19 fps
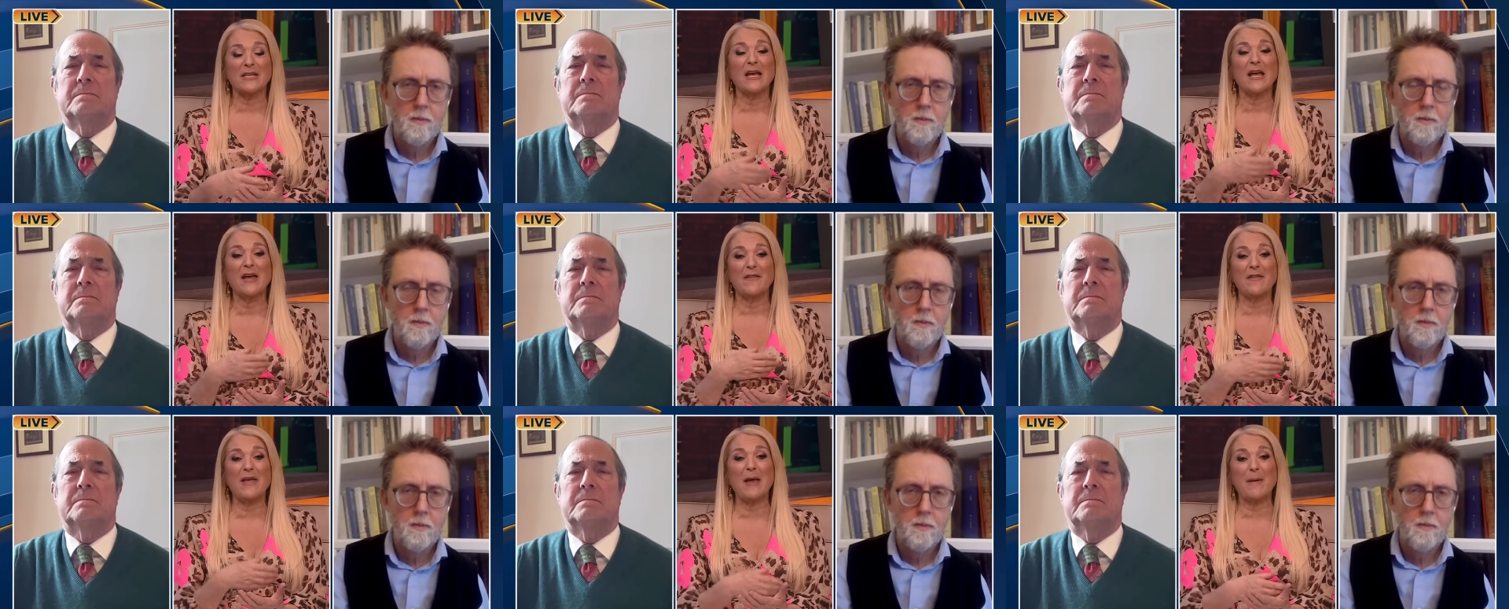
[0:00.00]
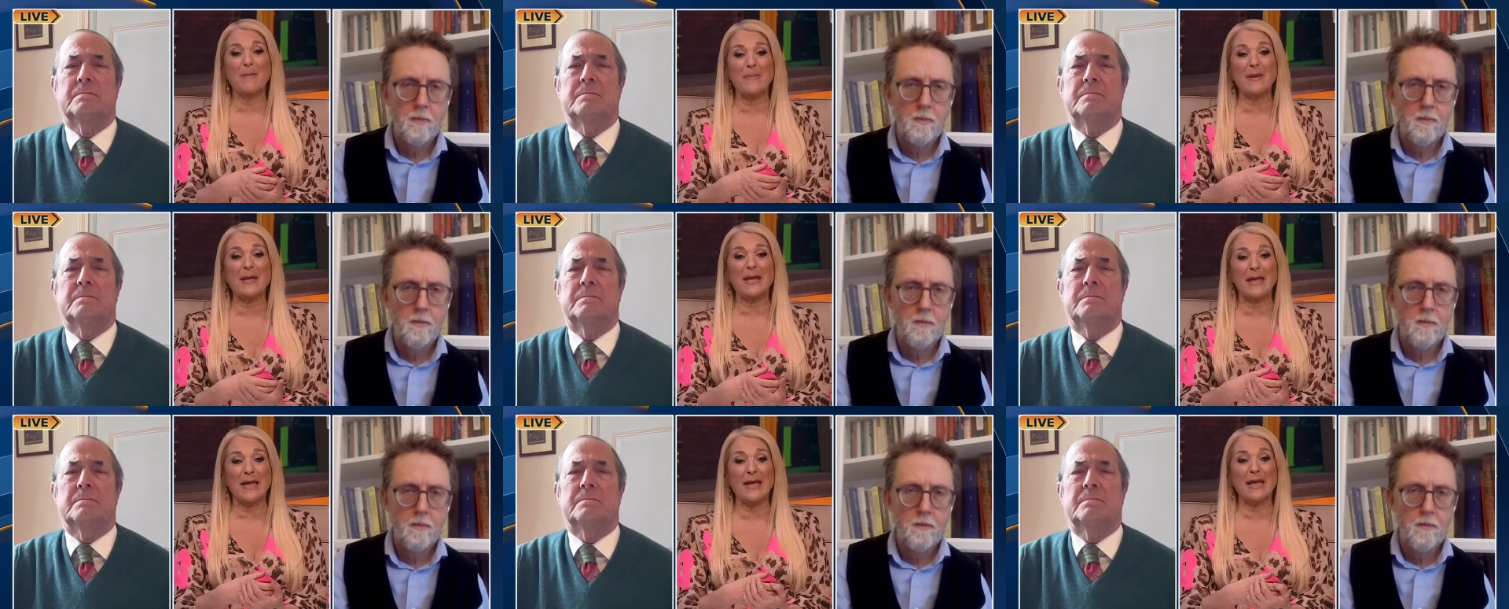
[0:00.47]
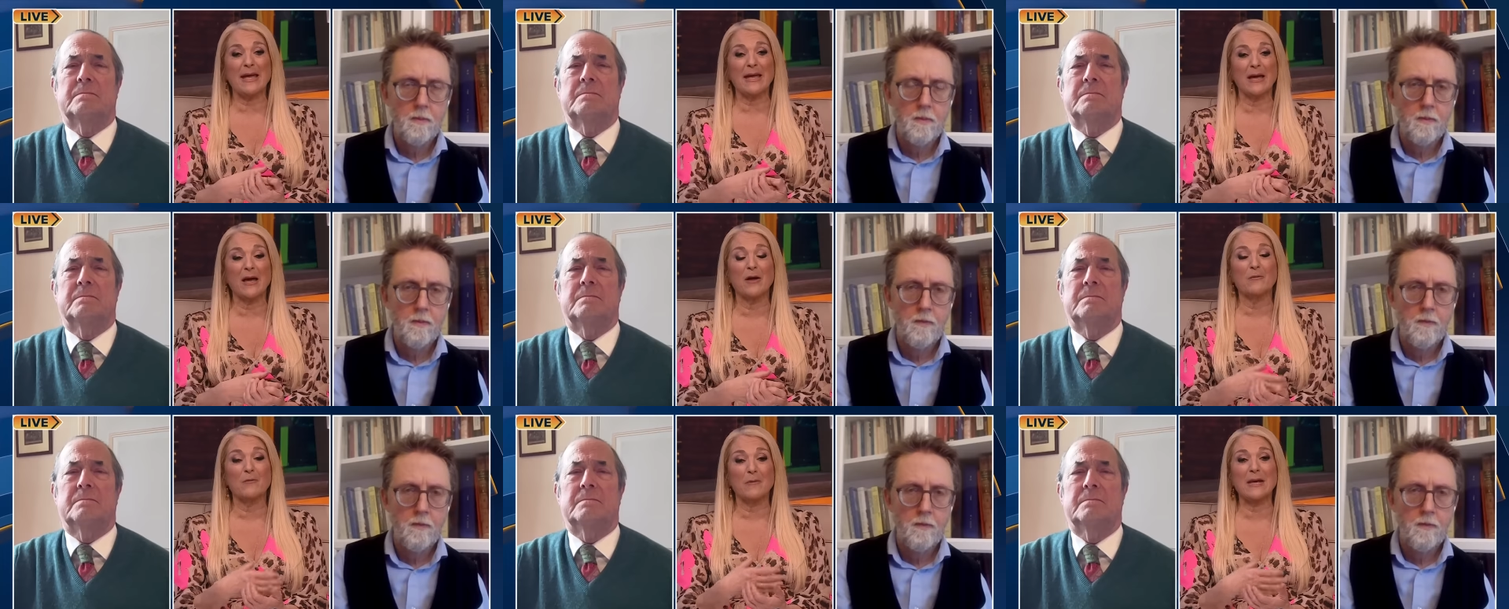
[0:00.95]
Speaker 1: there being a
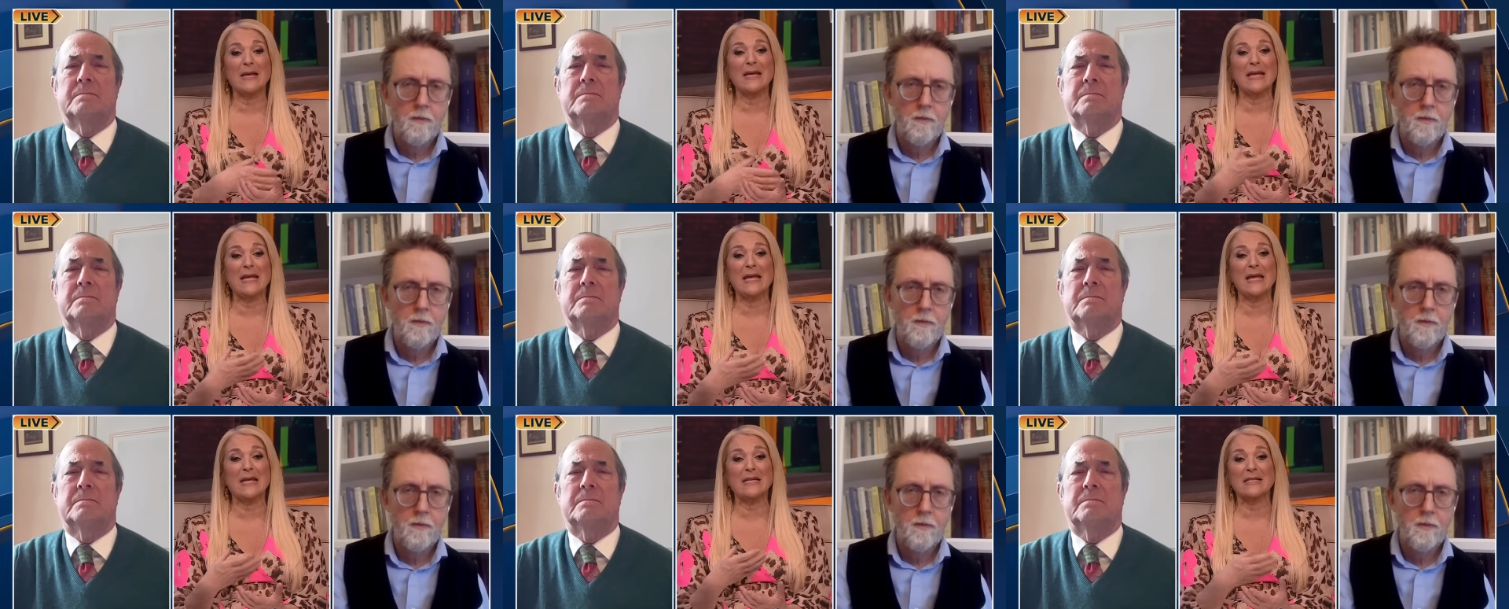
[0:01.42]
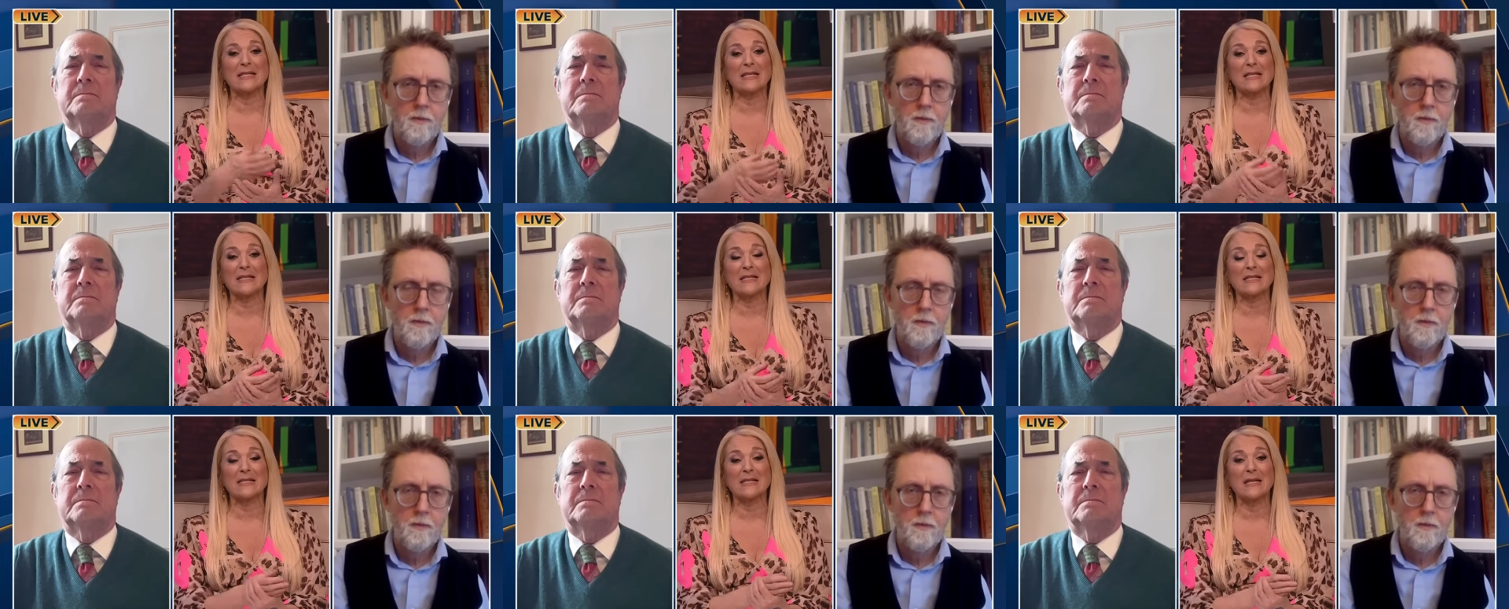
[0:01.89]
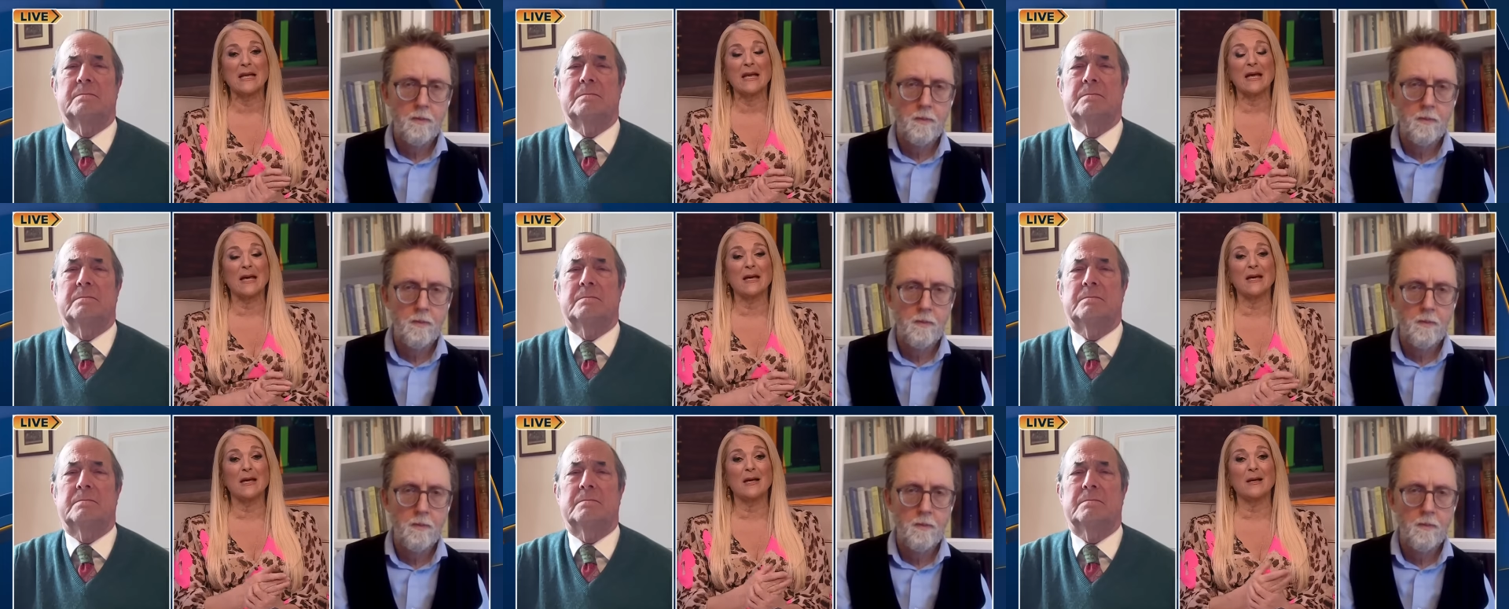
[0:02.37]
really hideous
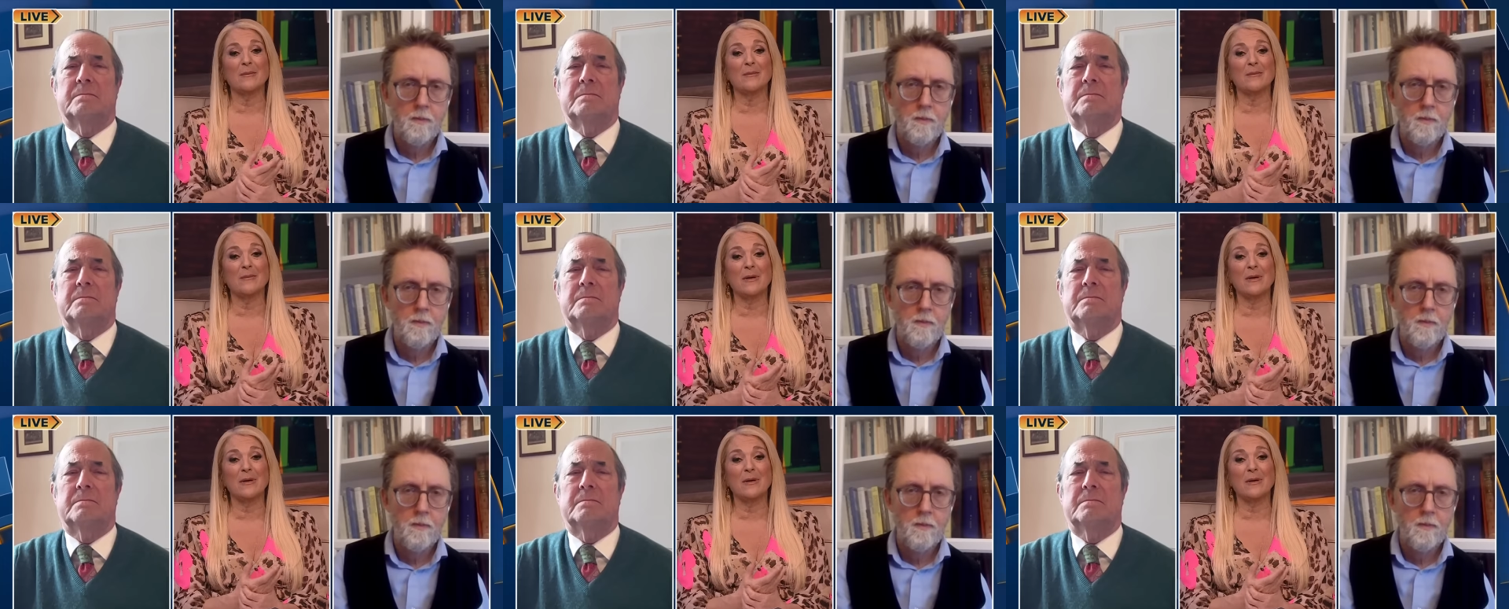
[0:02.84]
um,